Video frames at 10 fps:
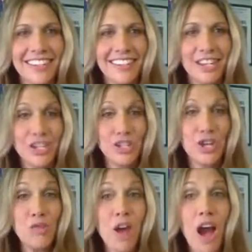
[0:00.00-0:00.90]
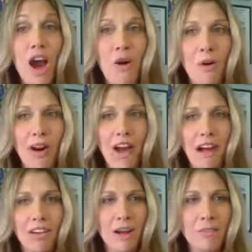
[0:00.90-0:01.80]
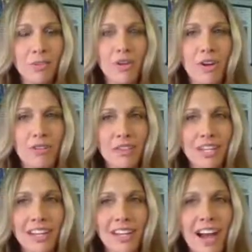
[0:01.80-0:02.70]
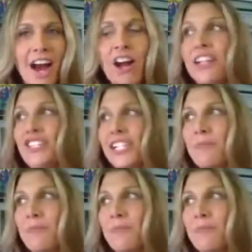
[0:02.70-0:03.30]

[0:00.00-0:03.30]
Because you know I'll come through. All right, Jason.